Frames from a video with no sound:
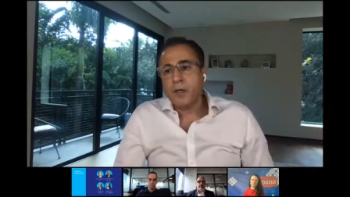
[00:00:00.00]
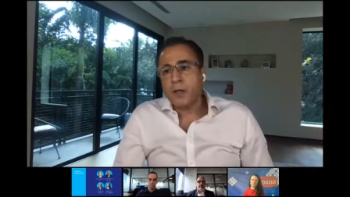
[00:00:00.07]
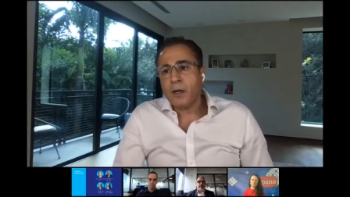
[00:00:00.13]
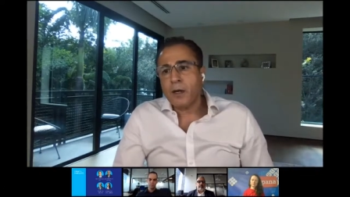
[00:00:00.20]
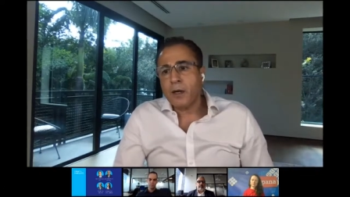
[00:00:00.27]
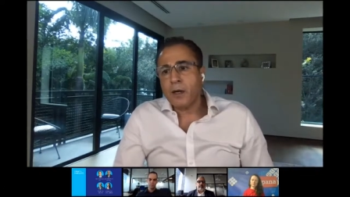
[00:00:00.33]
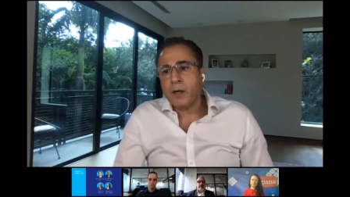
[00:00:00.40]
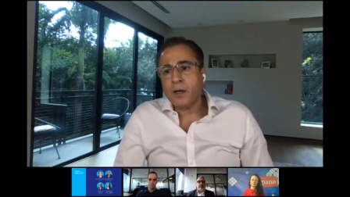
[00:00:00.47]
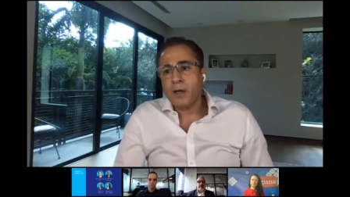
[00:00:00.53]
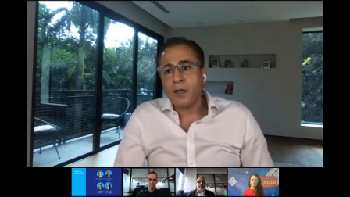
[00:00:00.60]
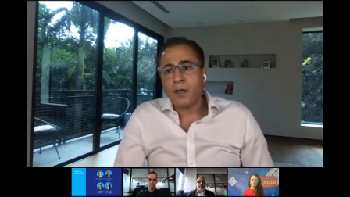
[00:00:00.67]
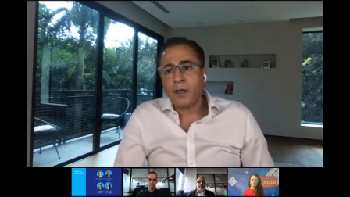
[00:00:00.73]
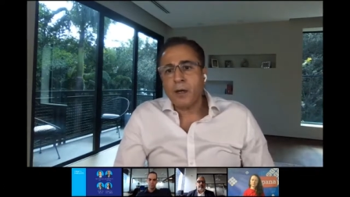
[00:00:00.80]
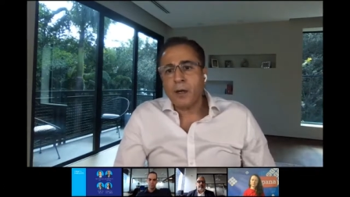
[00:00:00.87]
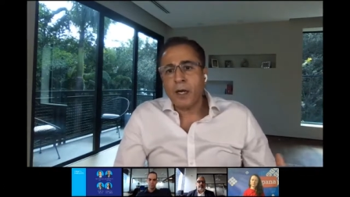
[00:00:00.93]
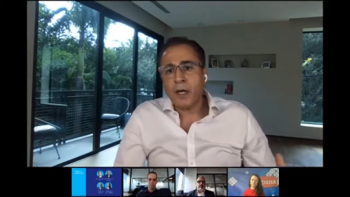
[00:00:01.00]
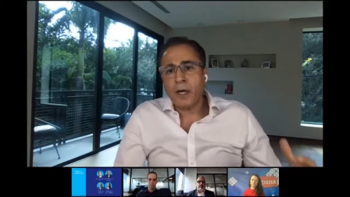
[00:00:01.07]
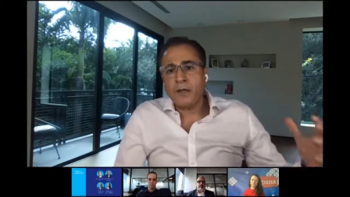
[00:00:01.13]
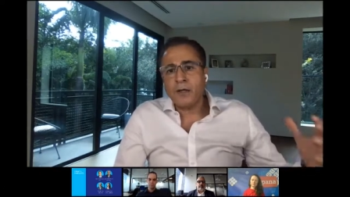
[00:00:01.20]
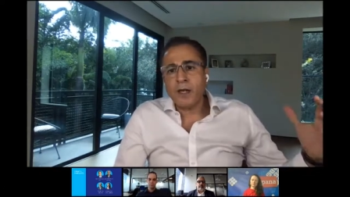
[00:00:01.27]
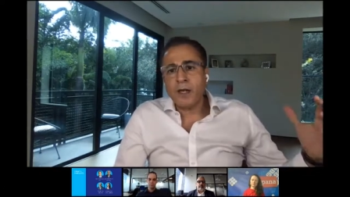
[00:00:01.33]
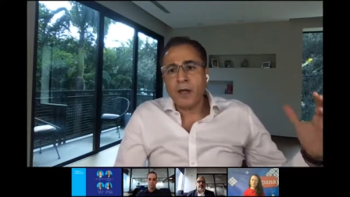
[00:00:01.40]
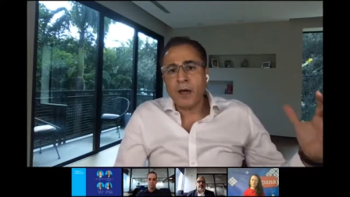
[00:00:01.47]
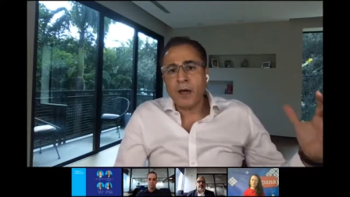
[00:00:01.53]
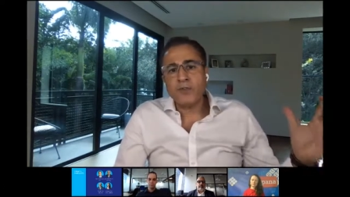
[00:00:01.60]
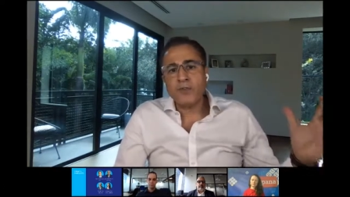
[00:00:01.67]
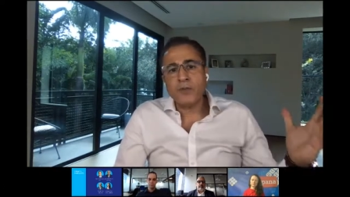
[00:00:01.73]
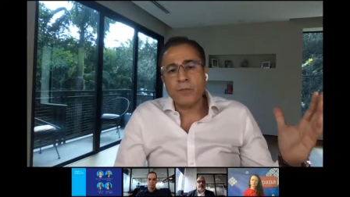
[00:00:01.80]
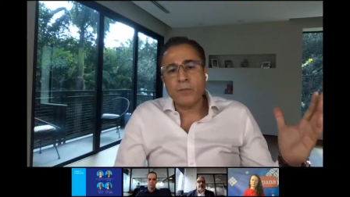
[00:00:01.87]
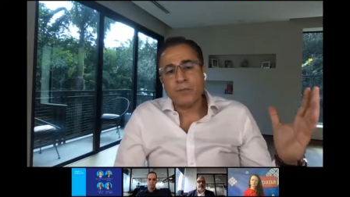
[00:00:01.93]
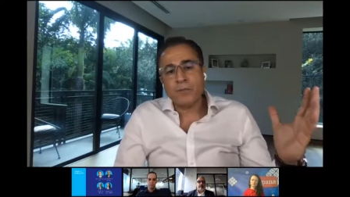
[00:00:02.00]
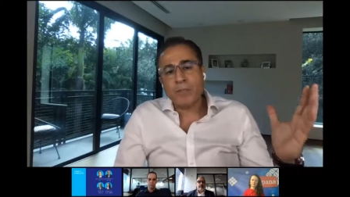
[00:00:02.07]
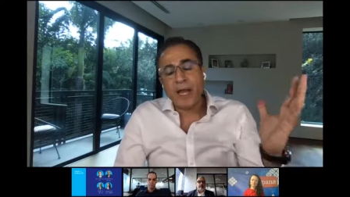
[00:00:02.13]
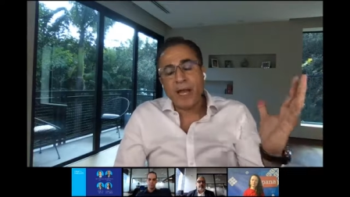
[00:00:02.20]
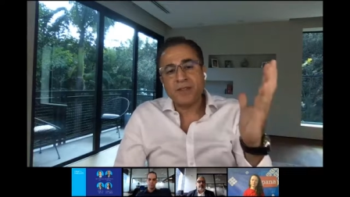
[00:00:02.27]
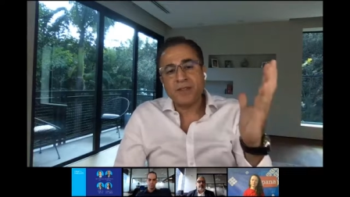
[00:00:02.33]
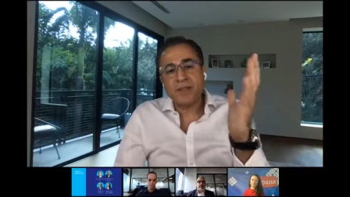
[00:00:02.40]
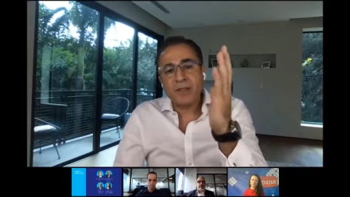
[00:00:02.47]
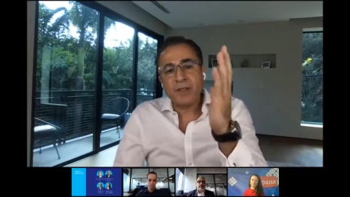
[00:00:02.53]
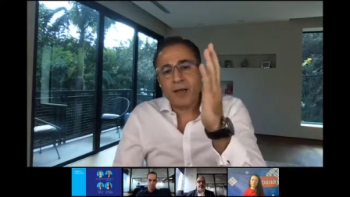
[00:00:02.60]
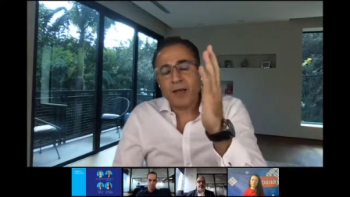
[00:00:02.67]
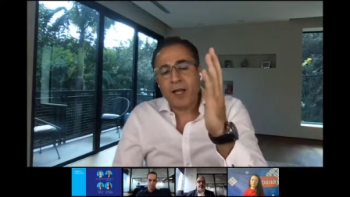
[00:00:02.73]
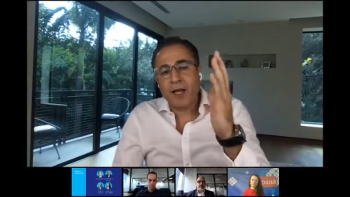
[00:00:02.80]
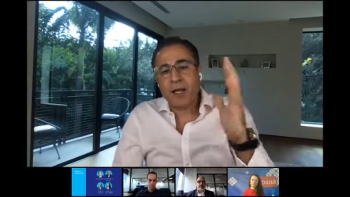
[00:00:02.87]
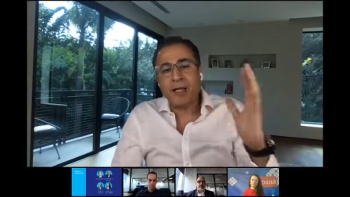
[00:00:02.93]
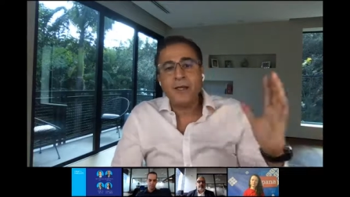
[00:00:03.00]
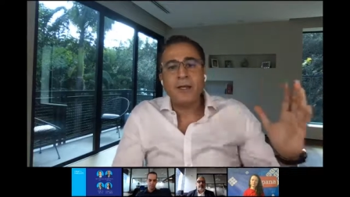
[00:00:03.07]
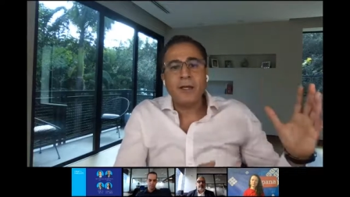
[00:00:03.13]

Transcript: and then after passing that line,